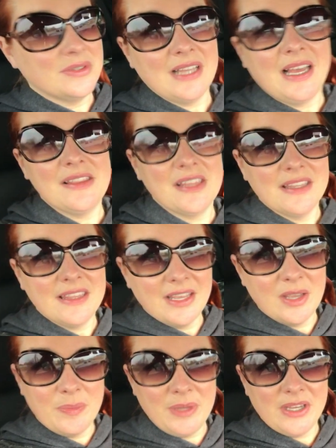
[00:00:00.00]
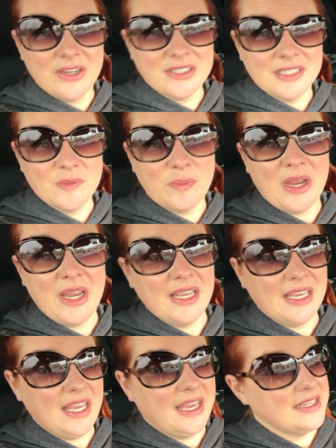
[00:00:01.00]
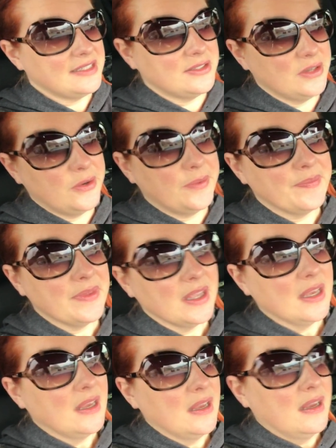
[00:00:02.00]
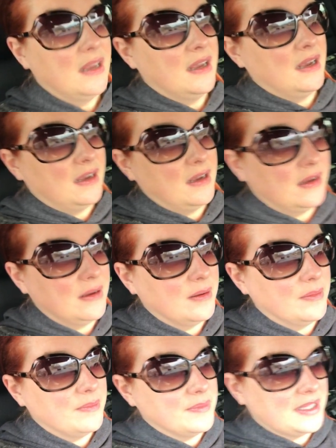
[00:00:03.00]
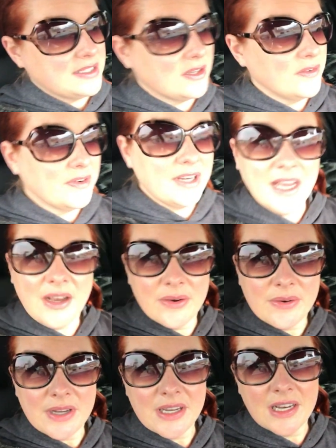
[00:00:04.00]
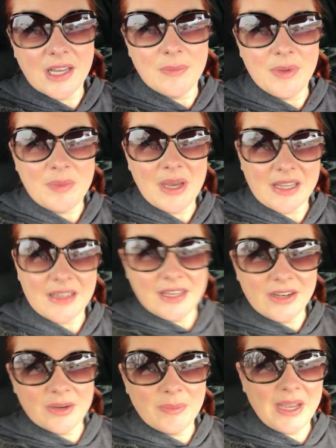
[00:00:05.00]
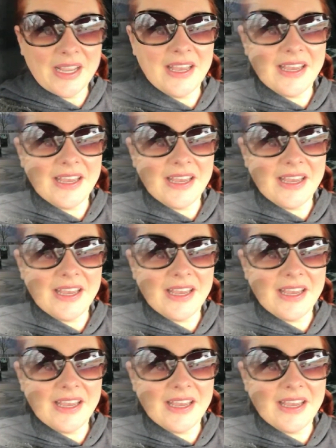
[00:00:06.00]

so glad that they could be here since Brian can't so um, that's all for now, and I'll be back later. Bye,